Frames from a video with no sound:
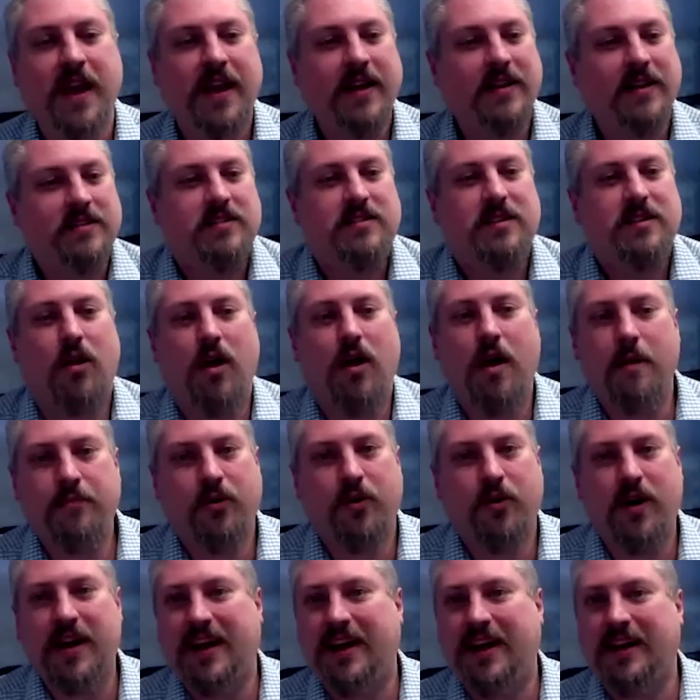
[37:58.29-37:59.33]
Still,
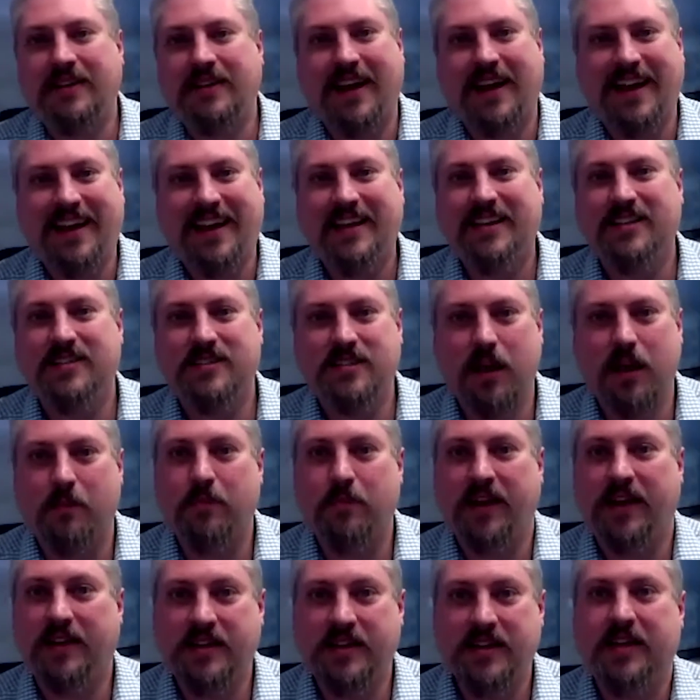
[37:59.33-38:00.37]
upgrading is a
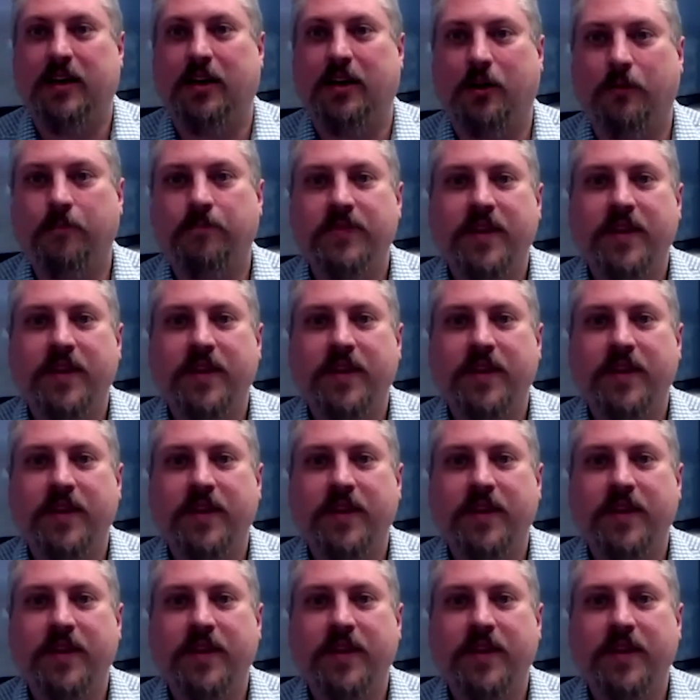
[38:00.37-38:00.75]
big deal,